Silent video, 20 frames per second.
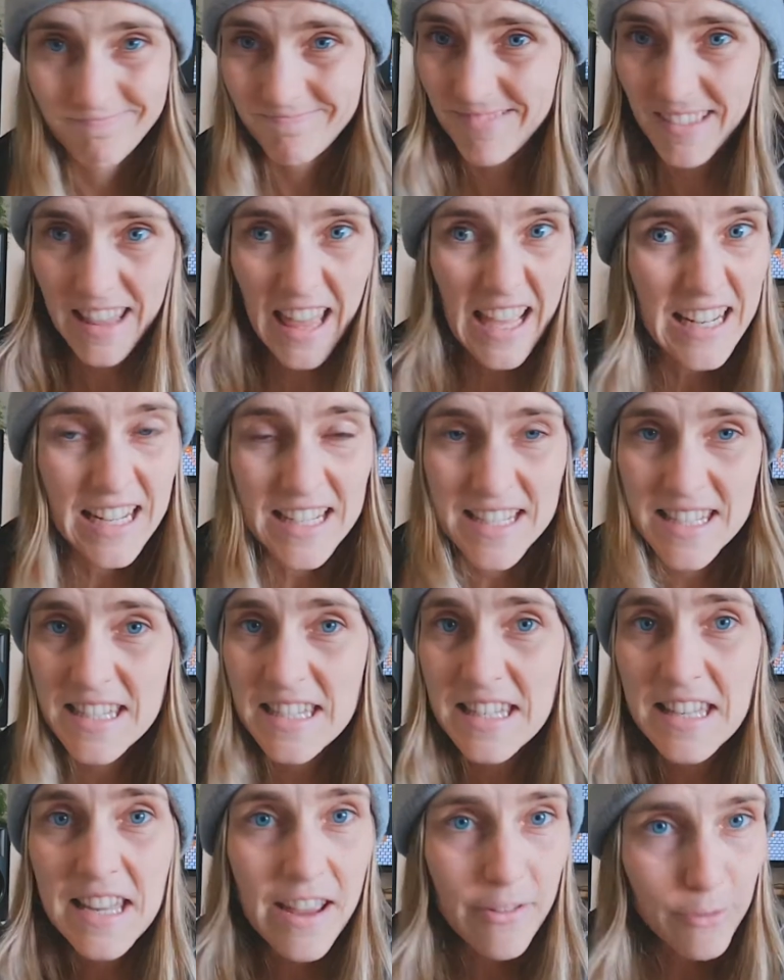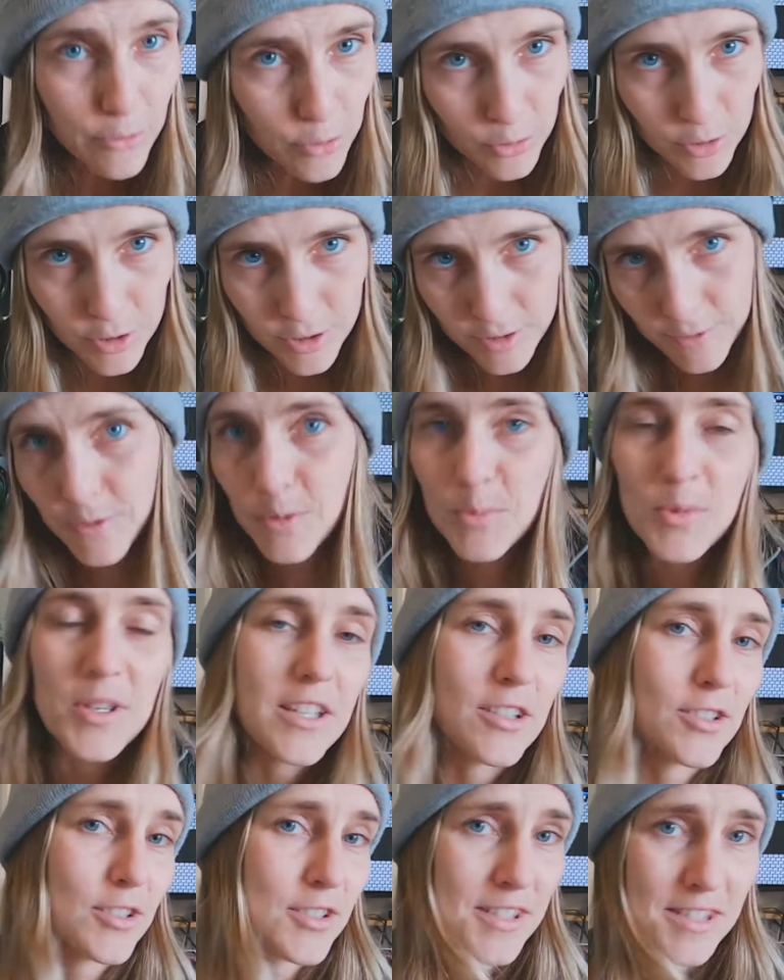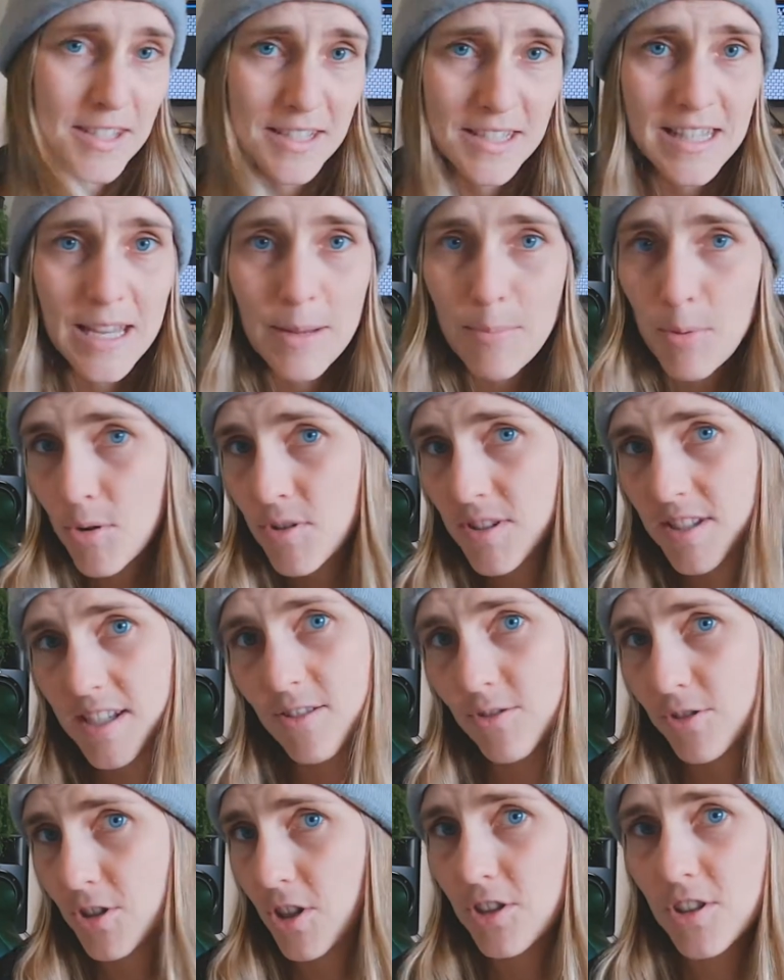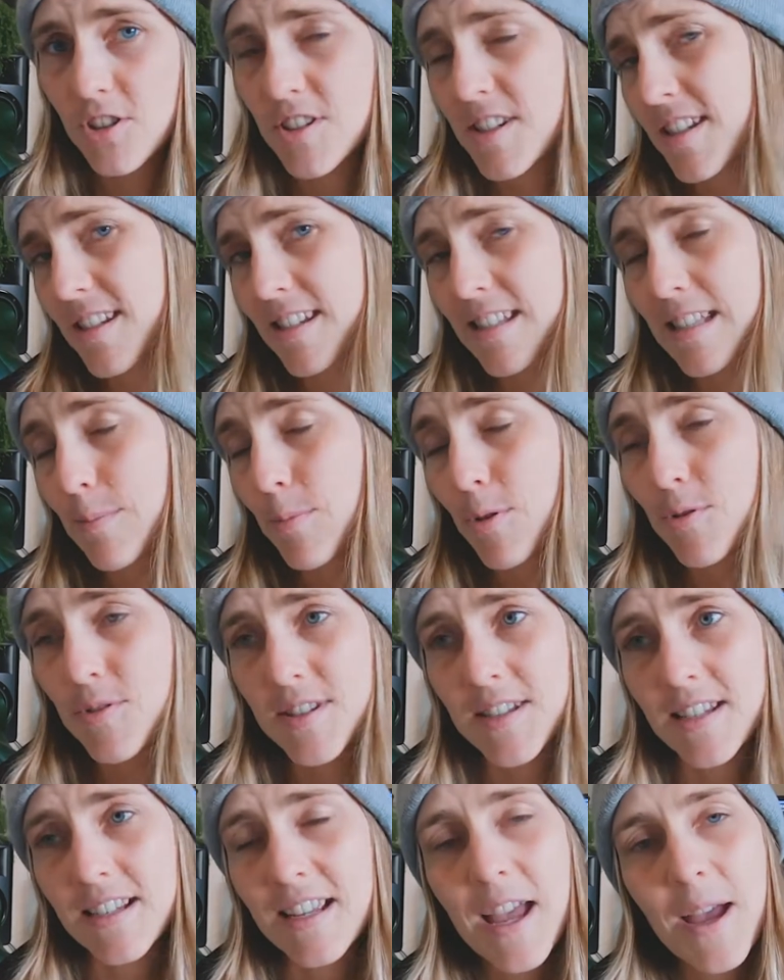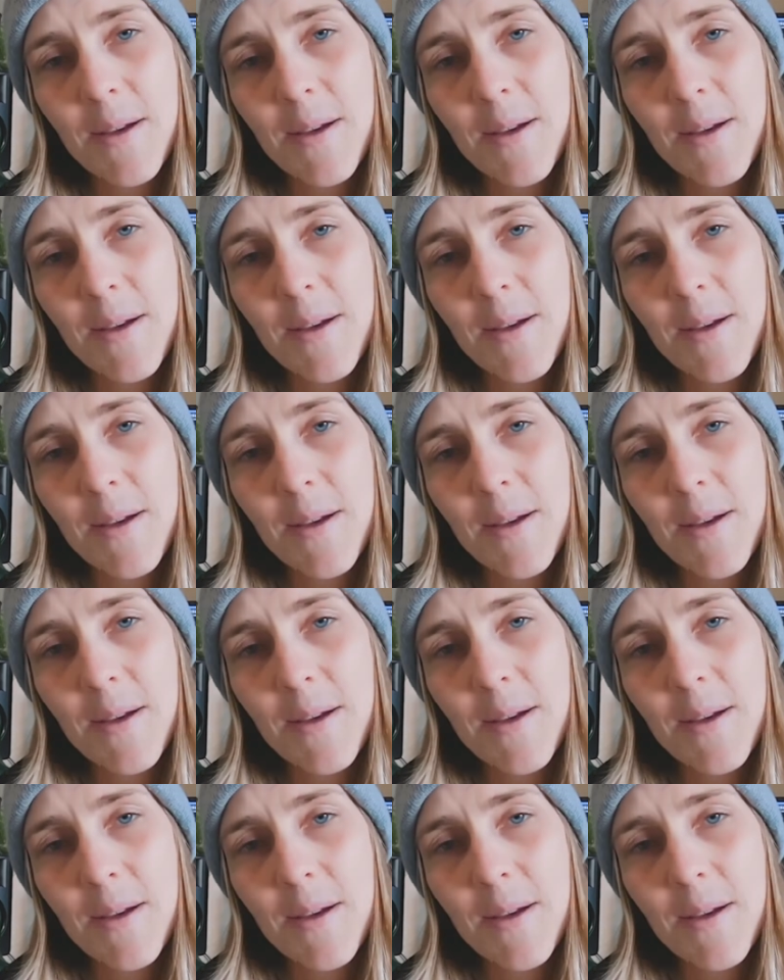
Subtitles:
that has never worked for me, consistently posting or not consistently posting.